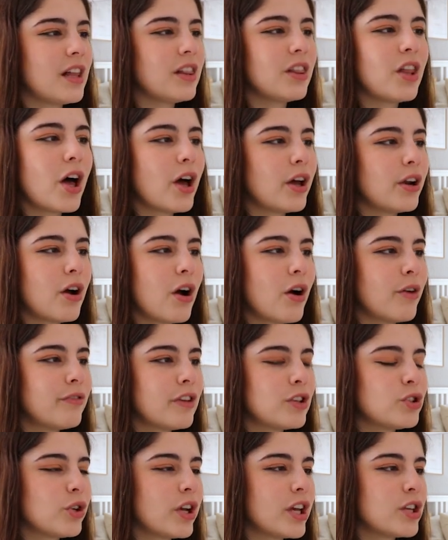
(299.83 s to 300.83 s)
a lot of
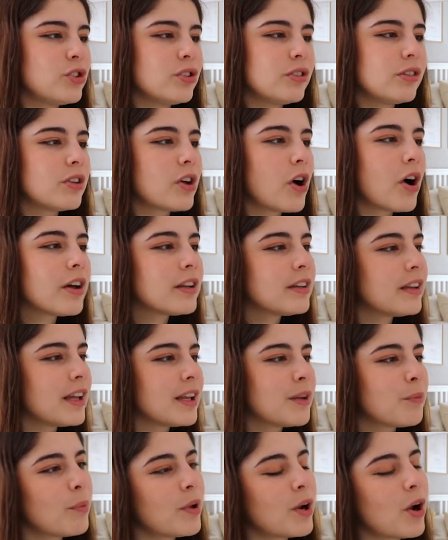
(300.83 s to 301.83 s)
educational
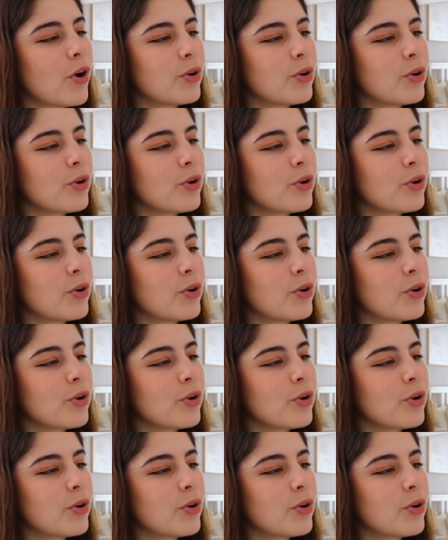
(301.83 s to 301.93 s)
content but